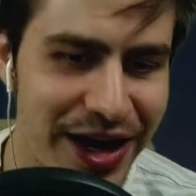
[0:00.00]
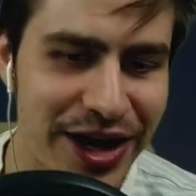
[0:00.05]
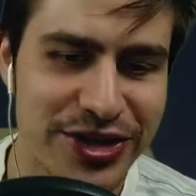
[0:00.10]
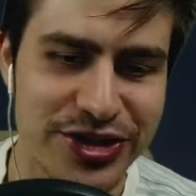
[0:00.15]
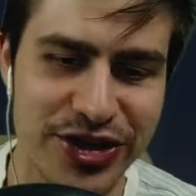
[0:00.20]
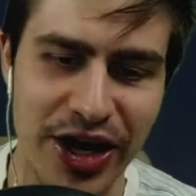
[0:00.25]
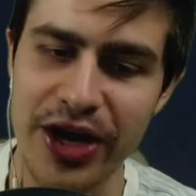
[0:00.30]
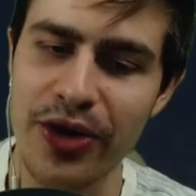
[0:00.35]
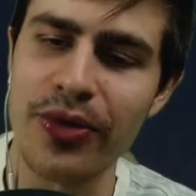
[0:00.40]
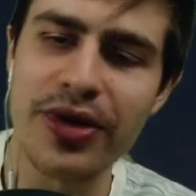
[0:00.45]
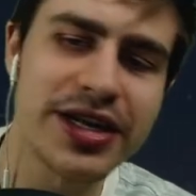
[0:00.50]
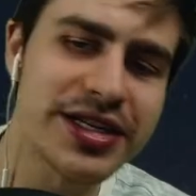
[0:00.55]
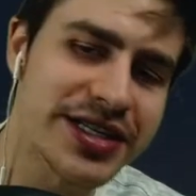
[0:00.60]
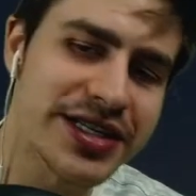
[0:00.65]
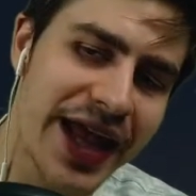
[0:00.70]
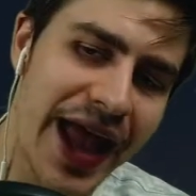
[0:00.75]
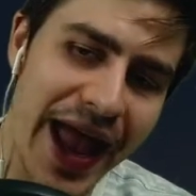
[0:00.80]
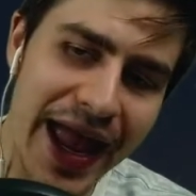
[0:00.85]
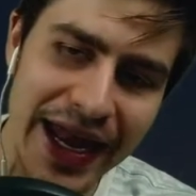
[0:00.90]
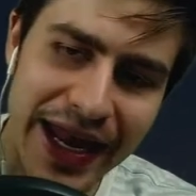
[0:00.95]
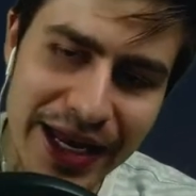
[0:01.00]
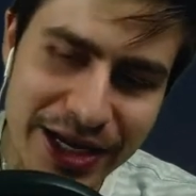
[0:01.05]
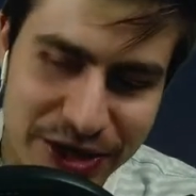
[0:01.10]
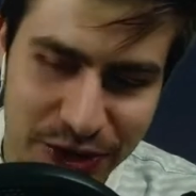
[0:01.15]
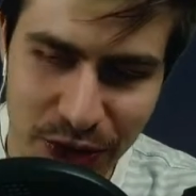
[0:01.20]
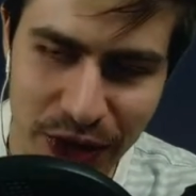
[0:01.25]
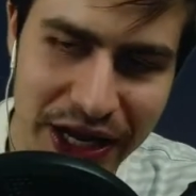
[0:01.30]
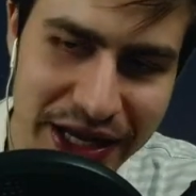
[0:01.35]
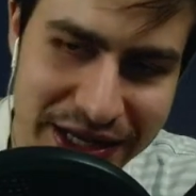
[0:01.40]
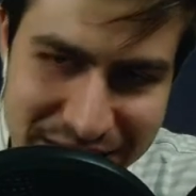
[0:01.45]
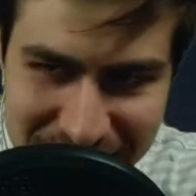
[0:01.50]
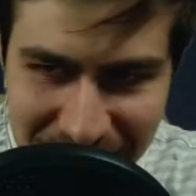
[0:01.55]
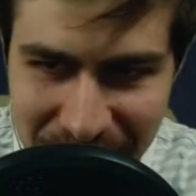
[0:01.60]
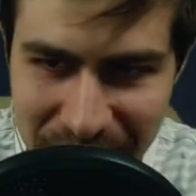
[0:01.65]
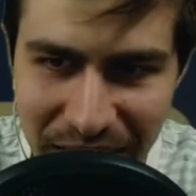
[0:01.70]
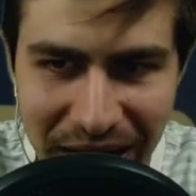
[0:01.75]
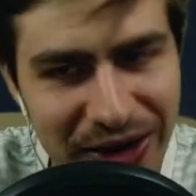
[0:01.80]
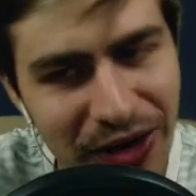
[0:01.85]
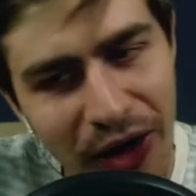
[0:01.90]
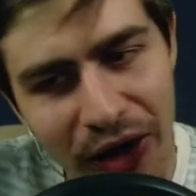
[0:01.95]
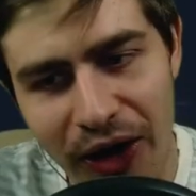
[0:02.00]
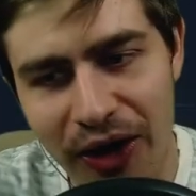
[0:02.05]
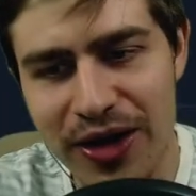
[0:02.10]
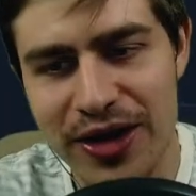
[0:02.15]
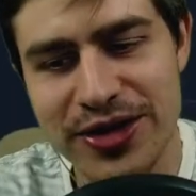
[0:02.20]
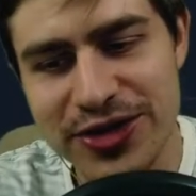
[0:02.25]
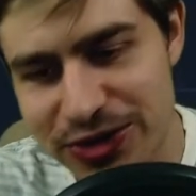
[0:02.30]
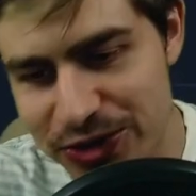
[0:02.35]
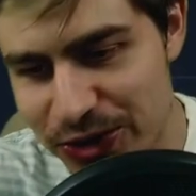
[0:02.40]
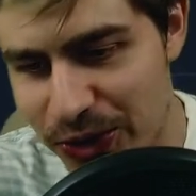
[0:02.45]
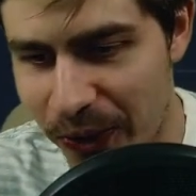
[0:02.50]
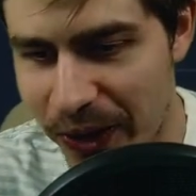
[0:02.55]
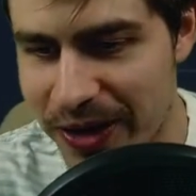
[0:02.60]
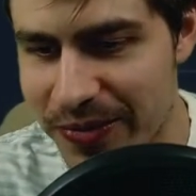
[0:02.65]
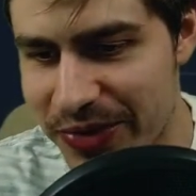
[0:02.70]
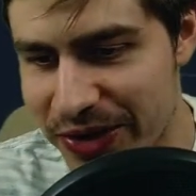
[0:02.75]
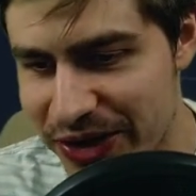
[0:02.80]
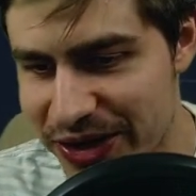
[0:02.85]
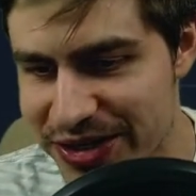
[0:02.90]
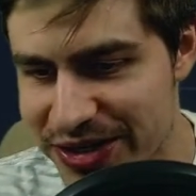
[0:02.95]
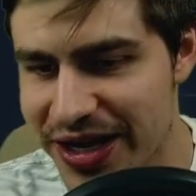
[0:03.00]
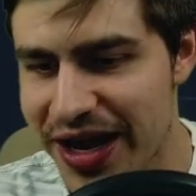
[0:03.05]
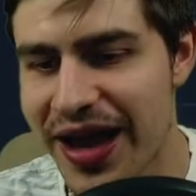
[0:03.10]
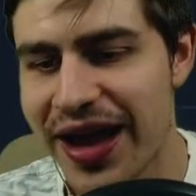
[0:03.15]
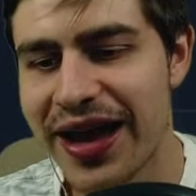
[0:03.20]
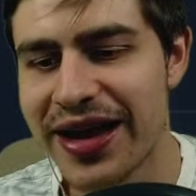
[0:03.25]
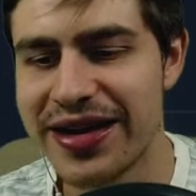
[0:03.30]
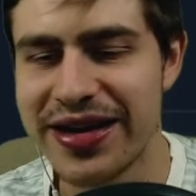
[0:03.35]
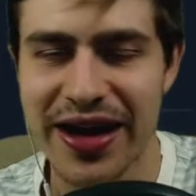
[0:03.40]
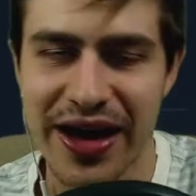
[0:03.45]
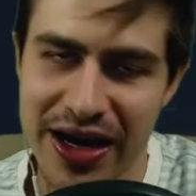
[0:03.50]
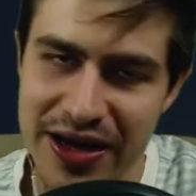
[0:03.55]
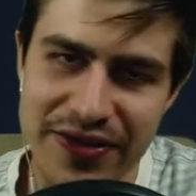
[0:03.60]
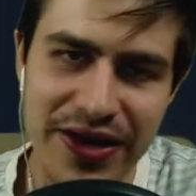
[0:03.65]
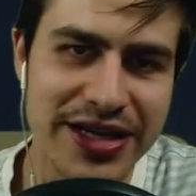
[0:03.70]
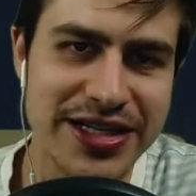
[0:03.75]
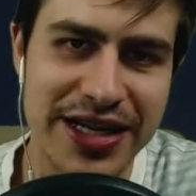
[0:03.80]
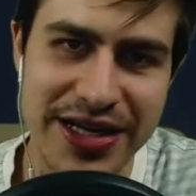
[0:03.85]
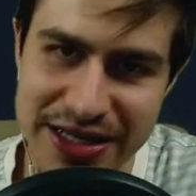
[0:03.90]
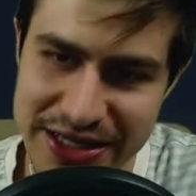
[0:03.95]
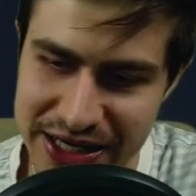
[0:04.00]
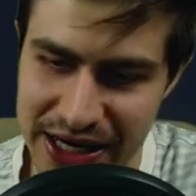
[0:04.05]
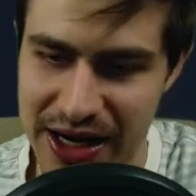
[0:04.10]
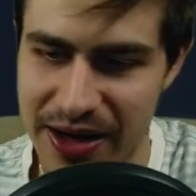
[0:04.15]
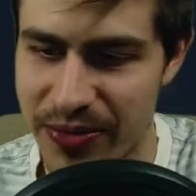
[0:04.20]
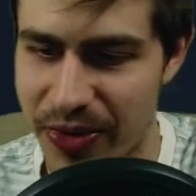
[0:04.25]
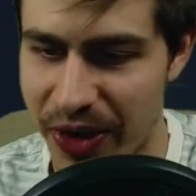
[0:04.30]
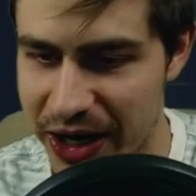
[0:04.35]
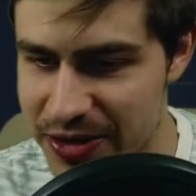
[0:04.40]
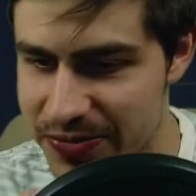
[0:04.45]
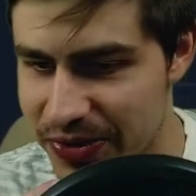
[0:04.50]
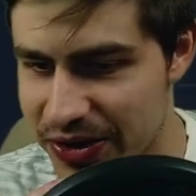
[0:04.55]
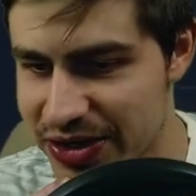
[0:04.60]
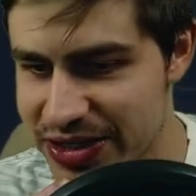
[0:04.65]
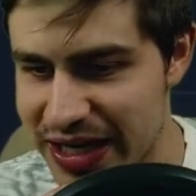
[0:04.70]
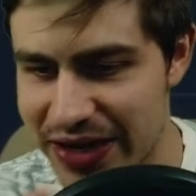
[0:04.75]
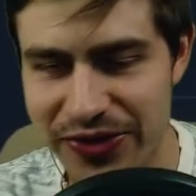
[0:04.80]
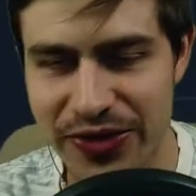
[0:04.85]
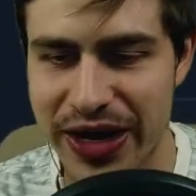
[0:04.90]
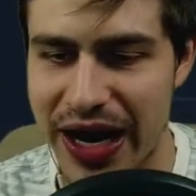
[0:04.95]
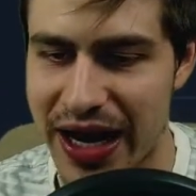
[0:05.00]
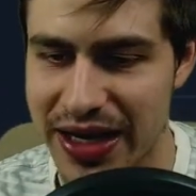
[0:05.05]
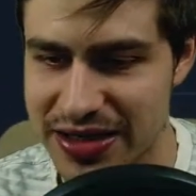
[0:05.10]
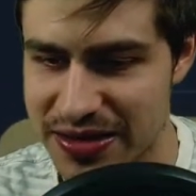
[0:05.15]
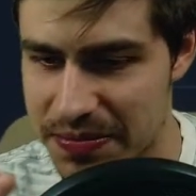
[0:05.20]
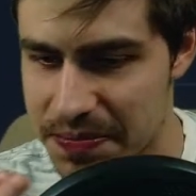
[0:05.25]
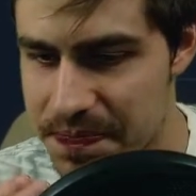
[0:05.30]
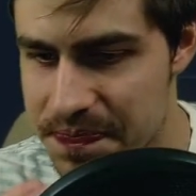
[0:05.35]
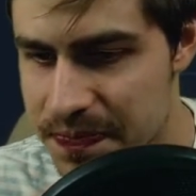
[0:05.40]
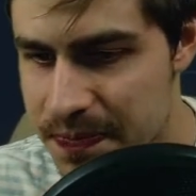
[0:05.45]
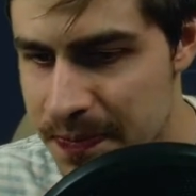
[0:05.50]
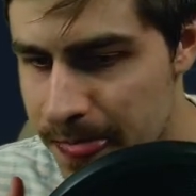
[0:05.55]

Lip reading: So I don't want to see any tweets about Haaland scoring because none of us can celebrate because everyone has him.